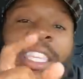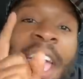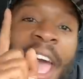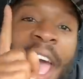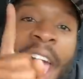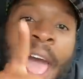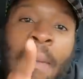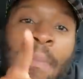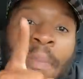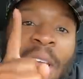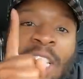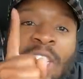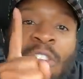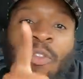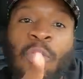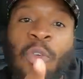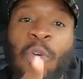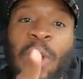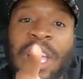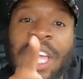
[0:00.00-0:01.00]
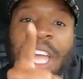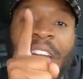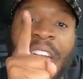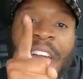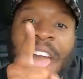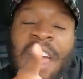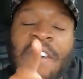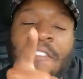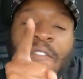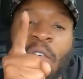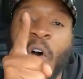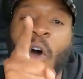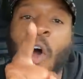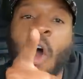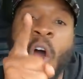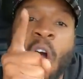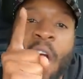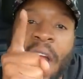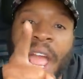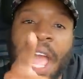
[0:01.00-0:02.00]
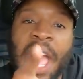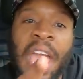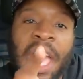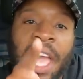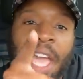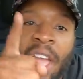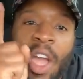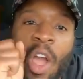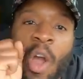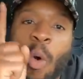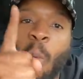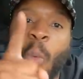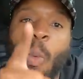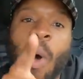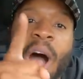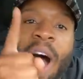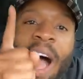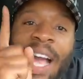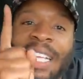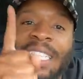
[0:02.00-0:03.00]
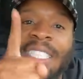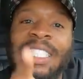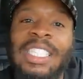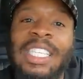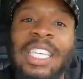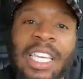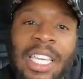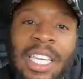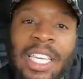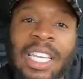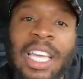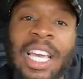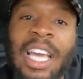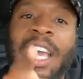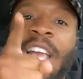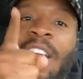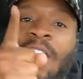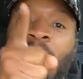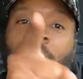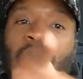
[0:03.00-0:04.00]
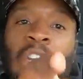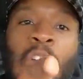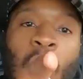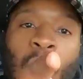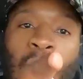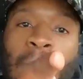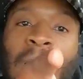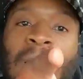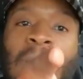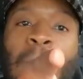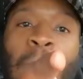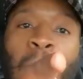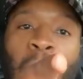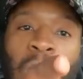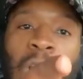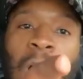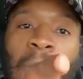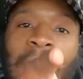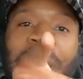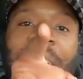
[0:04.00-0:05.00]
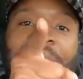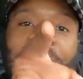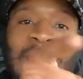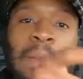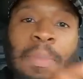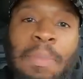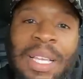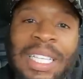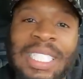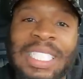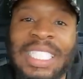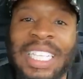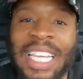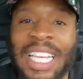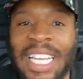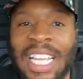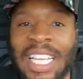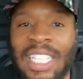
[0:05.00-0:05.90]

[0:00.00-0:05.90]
The app is free, F R A Y T. Y'all know we about to pull up and get busy.